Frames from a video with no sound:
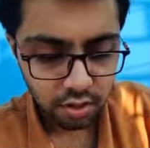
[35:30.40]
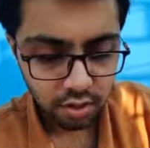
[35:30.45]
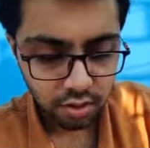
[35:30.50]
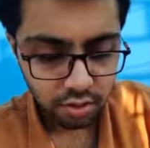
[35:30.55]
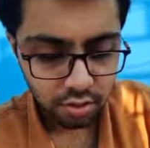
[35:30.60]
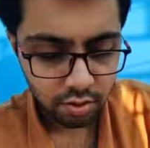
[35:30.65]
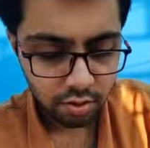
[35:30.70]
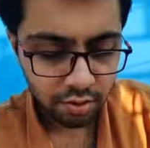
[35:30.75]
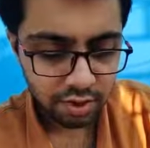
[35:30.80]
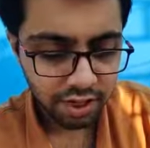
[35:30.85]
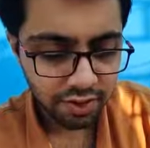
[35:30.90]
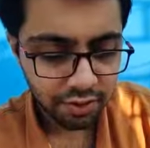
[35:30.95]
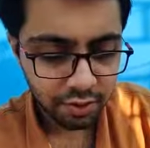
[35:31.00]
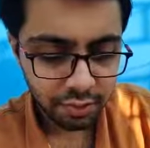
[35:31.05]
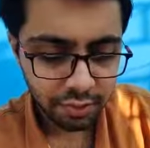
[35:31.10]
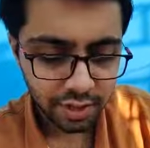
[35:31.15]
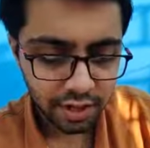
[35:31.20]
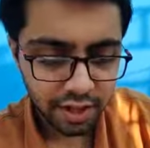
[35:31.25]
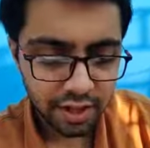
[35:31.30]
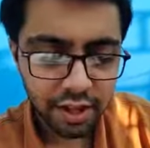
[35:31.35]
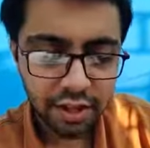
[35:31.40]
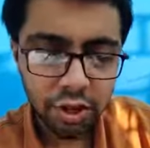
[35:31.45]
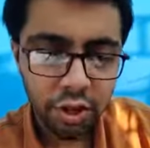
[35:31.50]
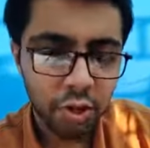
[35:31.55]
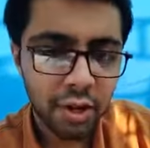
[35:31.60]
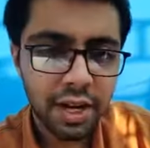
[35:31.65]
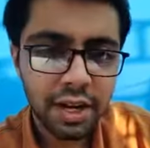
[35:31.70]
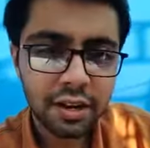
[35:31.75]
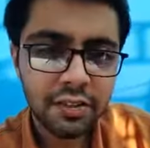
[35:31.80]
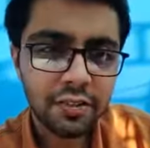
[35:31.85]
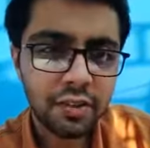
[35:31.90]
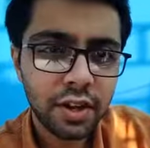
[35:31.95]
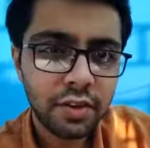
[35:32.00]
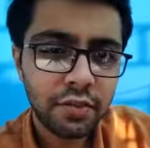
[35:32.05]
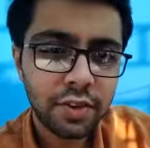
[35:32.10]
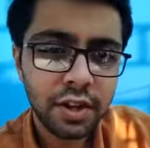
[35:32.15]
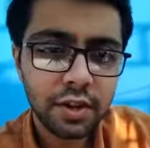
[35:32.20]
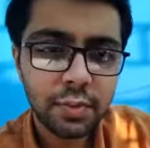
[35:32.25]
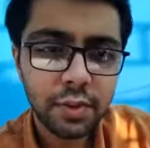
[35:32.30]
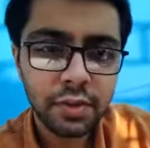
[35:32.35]
So there will be a ratio that is,
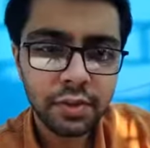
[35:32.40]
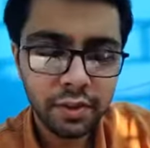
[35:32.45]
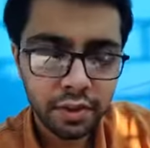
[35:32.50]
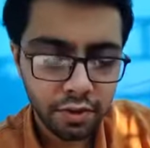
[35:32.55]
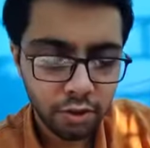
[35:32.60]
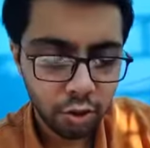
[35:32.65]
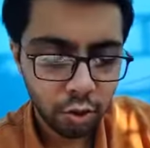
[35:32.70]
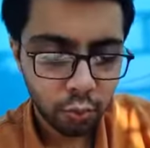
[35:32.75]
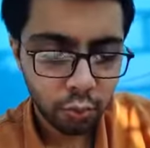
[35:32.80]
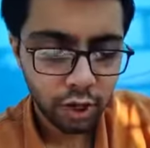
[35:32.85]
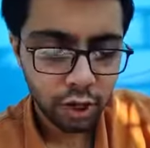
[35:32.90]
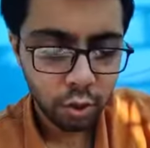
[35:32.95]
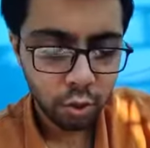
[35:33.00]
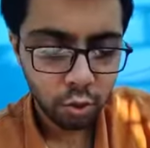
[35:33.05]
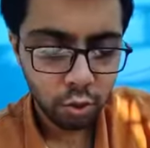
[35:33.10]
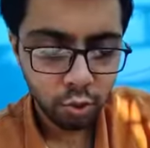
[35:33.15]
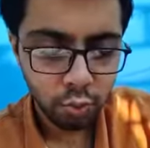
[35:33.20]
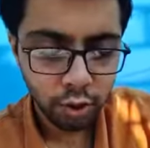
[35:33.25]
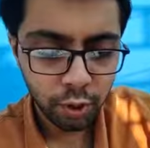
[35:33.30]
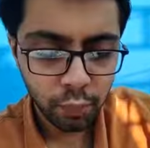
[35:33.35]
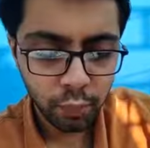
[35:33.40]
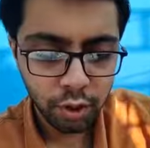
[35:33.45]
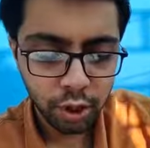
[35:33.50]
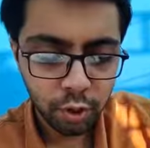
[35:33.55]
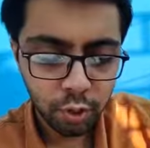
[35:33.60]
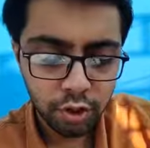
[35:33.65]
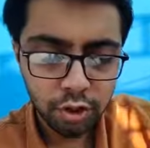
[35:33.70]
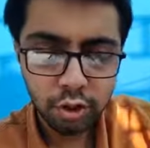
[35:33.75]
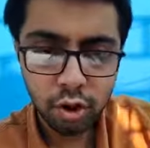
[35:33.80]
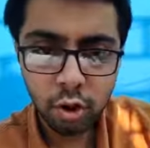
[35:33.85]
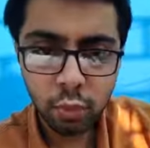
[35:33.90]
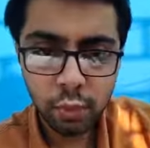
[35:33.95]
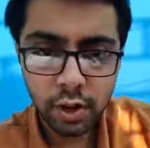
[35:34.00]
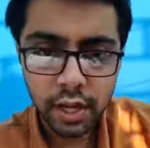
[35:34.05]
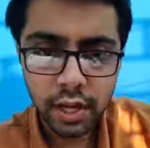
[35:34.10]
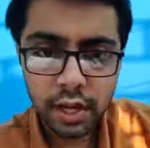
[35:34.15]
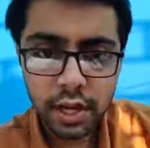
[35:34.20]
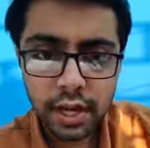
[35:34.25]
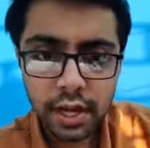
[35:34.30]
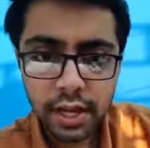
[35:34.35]
if it's between 0.2 to 1.2 is normal.
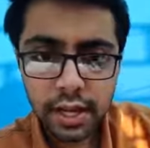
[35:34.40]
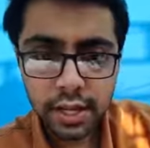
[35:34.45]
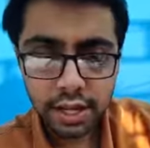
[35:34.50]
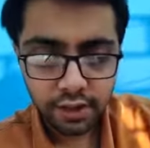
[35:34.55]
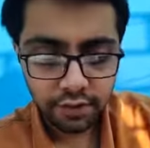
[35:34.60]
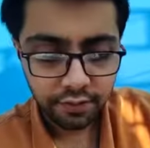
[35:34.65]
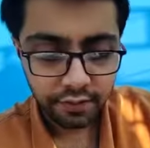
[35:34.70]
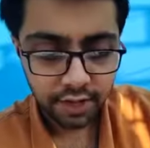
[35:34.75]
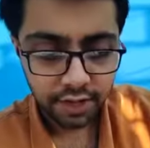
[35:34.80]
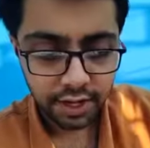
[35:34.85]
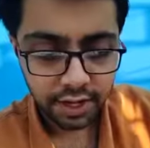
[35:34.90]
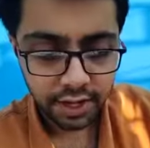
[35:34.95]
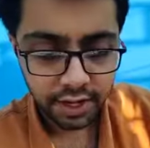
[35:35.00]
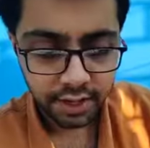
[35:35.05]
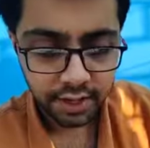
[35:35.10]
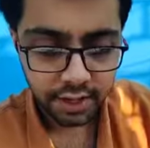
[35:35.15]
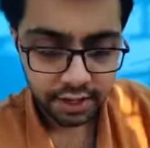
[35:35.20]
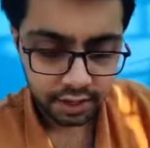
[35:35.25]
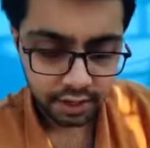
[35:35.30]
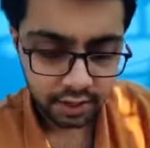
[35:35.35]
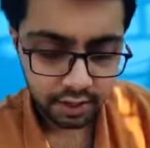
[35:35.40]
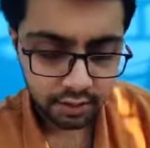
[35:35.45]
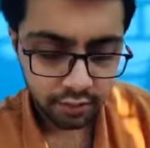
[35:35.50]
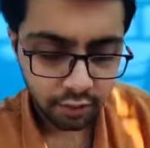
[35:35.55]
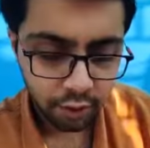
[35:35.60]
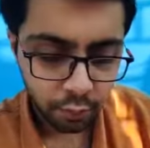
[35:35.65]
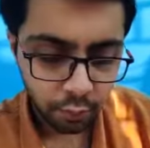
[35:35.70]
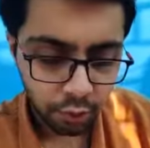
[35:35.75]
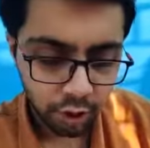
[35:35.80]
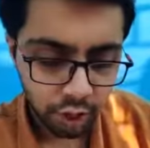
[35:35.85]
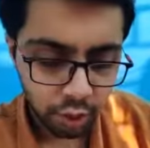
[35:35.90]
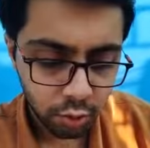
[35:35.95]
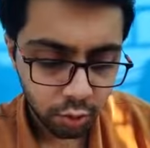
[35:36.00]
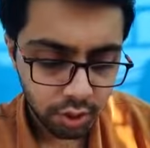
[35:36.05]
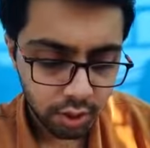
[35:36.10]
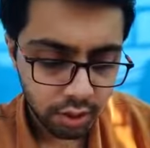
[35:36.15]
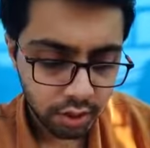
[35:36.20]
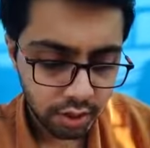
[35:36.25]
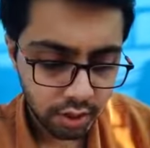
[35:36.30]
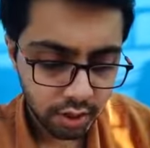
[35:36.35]
If it's greater than
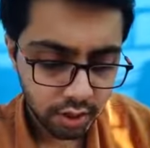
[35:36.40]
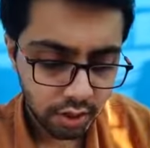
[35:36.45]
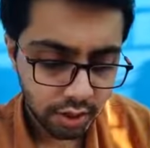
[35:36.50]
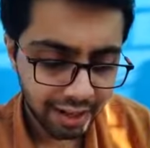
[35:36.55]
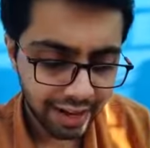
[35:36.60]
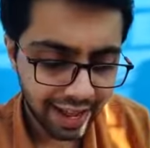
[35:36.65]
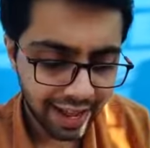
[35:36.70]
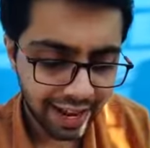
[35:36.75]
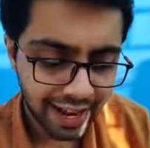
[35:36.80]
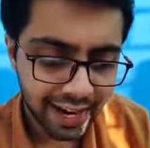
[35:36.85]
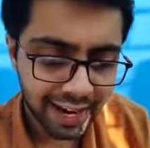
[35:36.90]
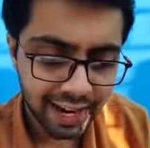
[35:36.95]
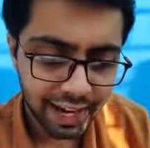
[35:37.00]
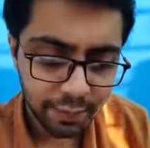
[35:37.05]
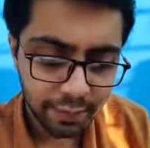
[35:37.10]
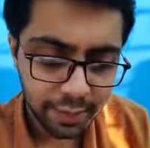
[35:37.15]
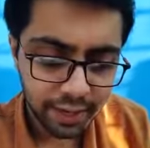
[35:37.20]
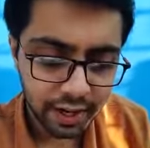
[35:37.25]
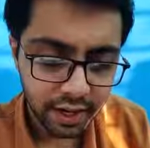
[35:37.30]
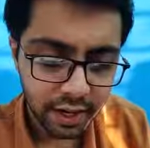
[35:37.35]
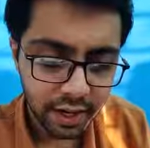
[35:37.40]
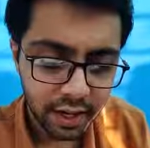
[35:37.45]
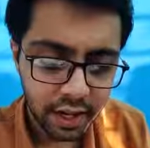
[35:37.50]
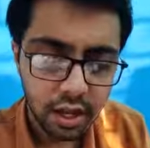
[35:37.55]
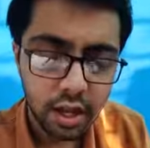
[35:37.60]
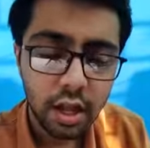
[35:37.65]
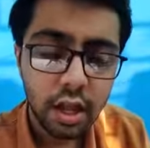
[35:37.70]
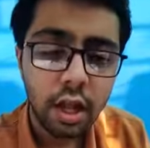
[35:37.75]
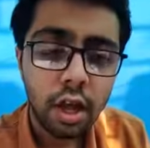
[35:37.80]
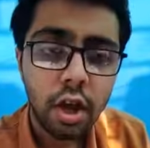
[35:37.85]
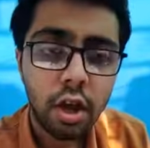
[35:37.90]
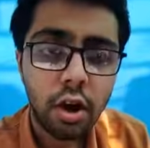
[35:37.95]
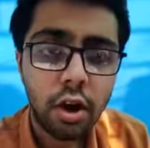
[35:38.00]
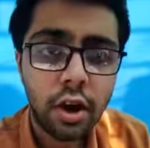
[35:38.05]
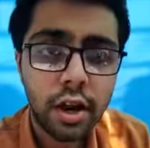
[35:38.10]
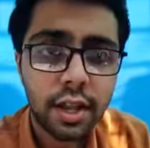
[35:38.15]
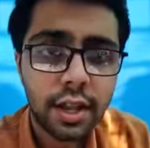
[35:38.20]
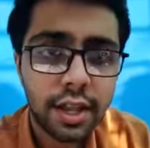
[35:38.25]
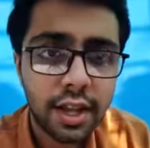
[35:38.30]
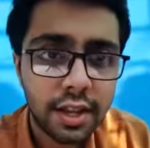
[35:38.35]
1.2 it's a high lying patella,
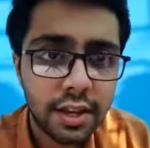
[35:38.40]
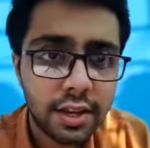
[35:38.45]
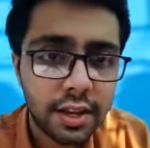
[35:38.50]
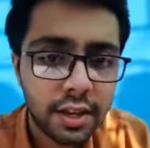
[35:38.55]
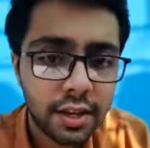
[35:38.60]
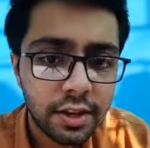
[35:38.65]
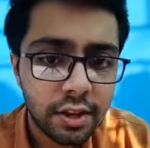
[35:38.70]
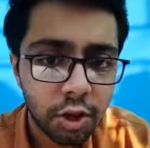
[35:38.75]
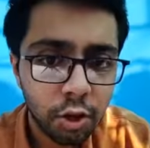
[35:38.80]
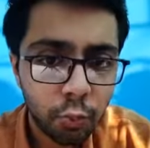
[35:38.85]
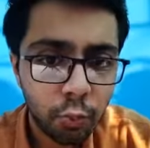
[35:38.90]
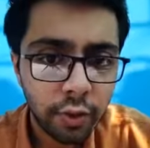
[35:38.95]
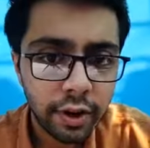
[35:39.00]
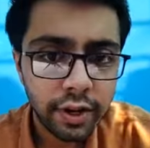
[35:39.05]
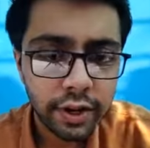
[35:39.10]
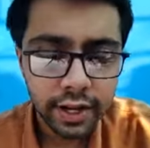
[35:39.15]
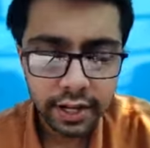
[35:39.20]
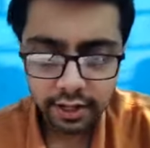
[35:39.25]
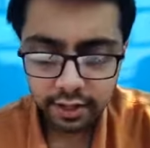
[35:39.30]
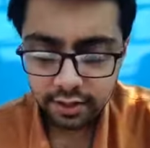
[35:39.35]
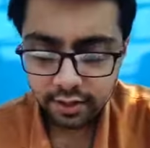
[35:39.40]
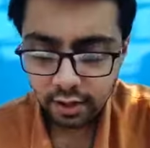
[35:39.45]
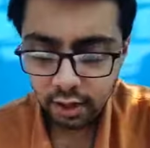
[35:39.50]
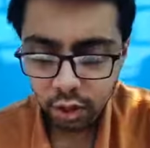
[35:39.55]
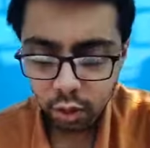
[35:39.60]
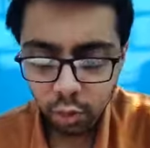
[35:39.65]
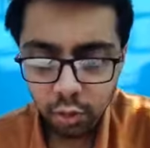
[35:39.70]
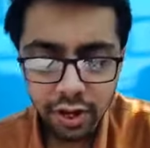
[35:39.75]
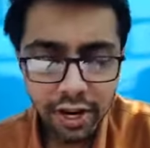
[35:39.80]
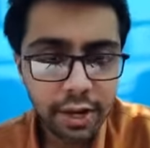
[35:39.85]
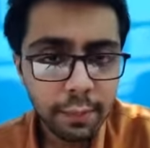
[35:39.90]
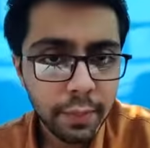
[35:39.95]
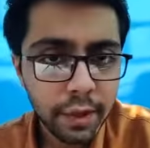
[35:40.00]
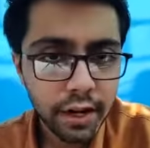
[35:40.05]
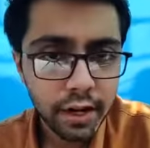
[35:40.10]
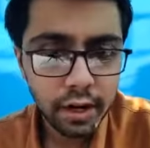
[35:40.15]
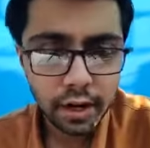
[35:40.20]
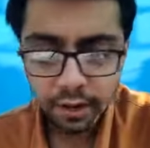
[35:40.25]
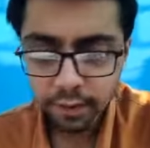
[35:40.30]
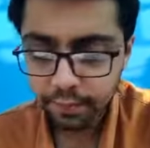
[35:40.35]
or is less than 0.8 it's a low lying
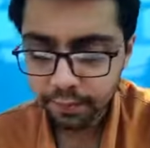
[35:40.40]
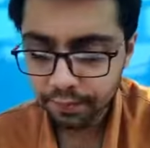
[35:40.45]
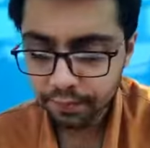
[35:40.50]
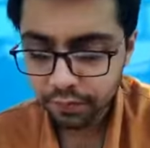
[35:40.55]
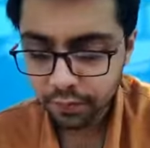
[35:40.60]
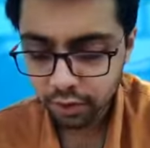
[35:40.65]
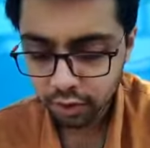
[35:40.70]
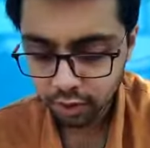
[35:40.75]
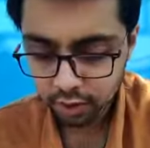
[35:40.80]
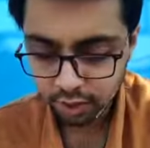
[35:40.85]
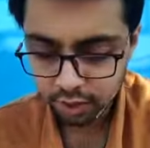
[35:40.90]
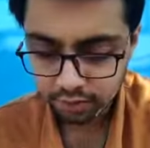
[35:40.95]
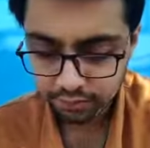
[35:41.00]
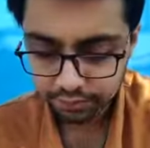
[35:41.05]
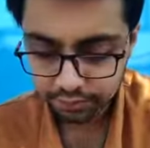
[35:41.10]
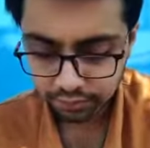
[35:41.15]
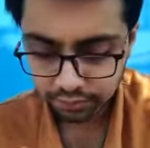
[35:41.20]
patella. So yeah.